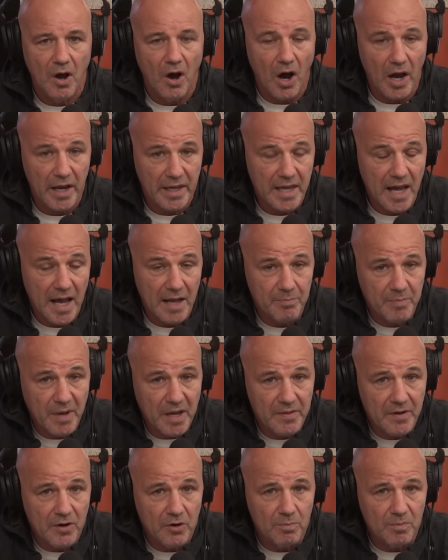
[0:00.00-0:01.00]
I can't
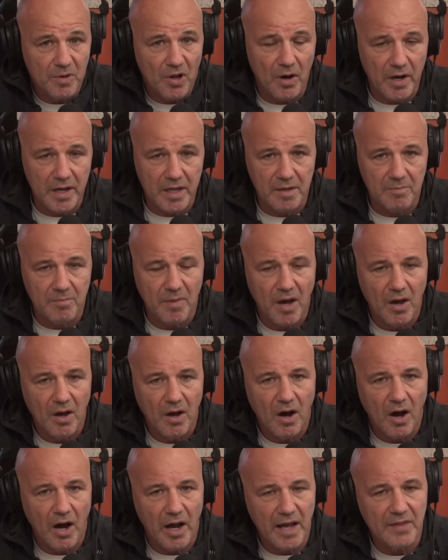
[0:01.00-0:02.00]
but help like him.
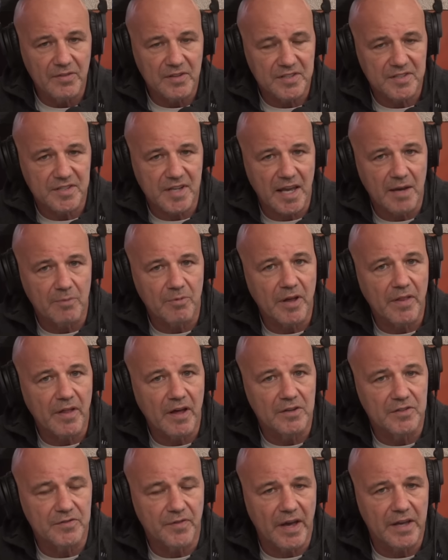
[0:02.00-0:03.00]
I understand where
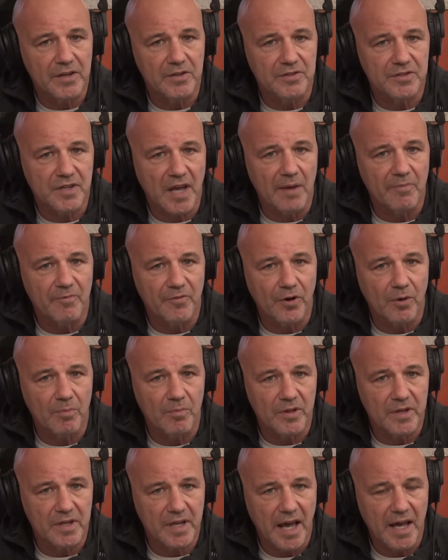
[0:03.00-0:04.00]
those values come from
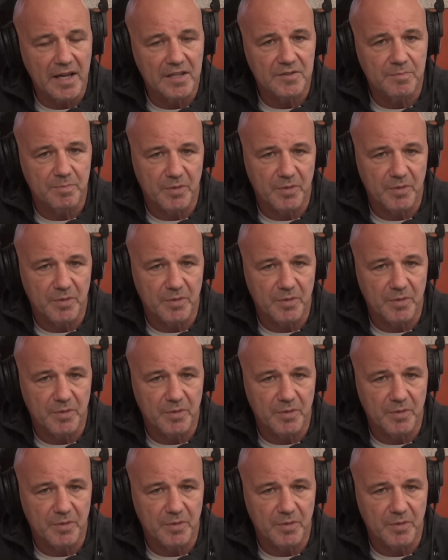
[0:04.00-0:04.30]
that he has,